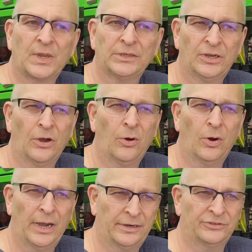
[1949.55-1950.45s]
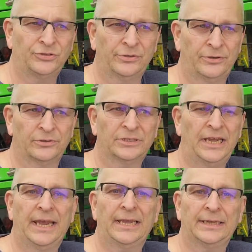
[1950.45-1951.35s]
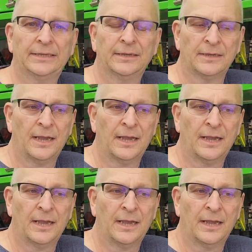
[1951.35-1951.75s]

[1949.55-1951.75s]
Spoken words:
you know, out of 200K